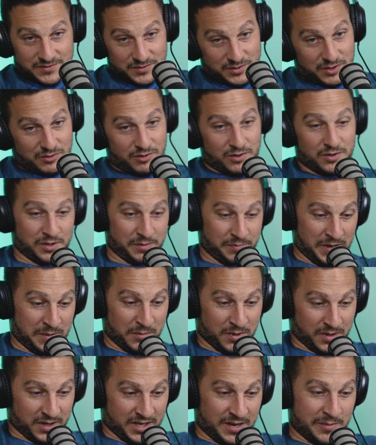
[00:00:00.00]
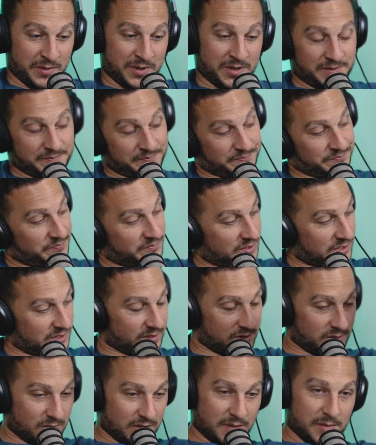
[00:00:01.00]
want to grow your bum like Emma, just
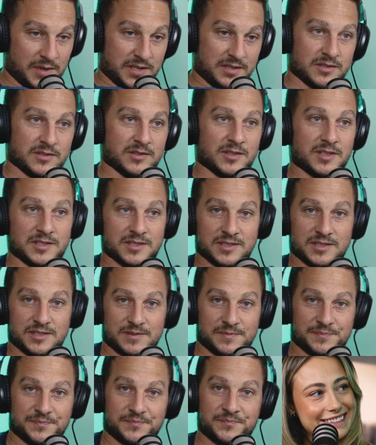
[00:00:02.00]
do them exercises.